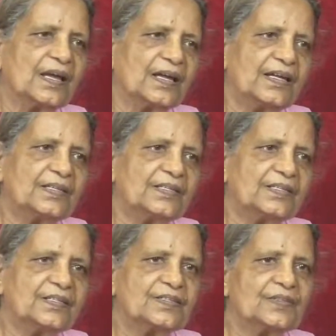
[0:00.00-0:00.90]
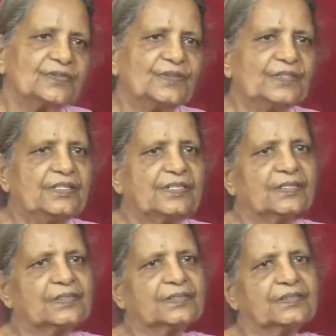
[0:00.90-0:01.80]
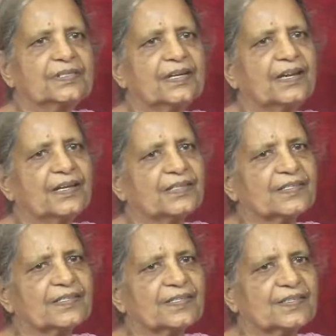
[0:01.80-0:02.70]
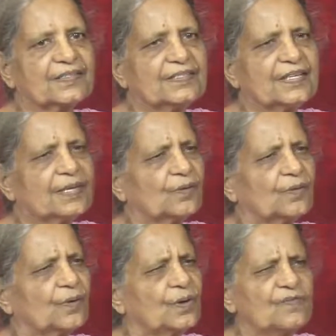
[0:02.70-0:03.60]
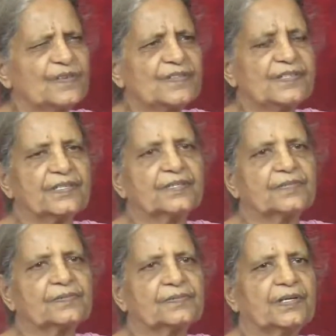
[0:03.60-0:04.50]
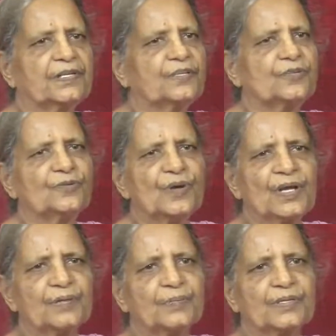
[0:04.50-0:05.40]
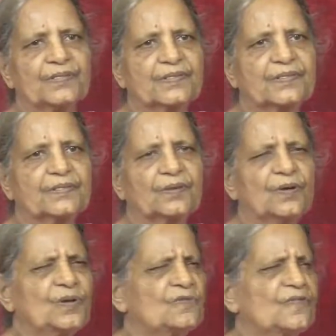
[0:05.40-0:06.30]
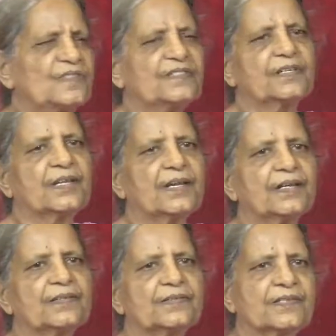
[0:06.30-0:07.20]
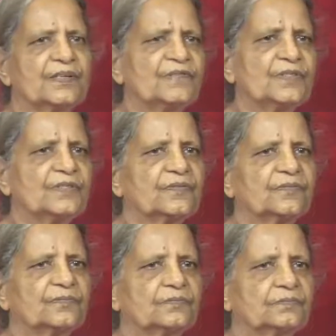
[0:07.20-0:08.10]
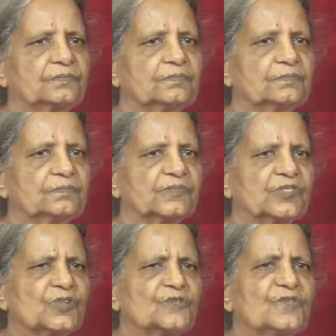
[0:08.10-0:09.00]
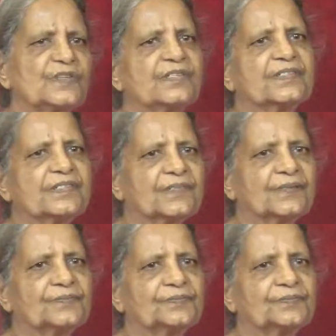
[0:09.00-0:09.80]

and with their grace. They are always there, ready to help us. Always there, I can say with confidence.